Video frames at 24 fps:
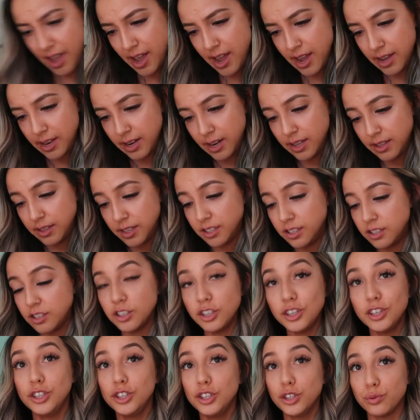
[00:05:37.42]
then this is
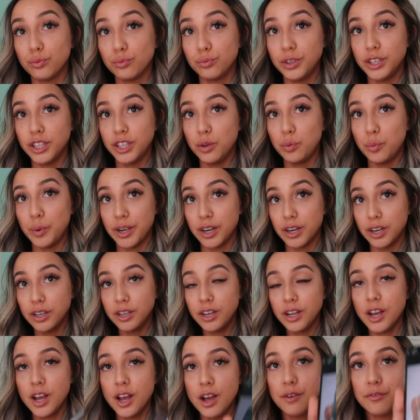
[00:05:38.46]
gonna look really
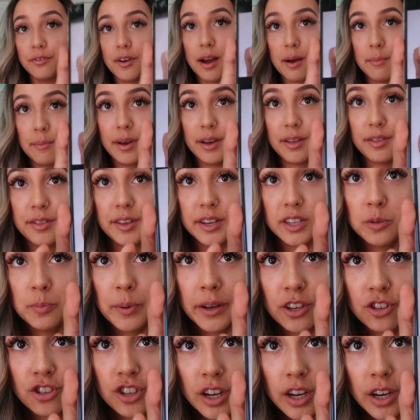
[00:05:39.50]
weird from this
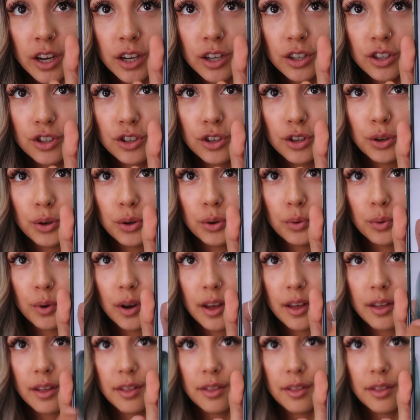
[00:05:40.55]
picture to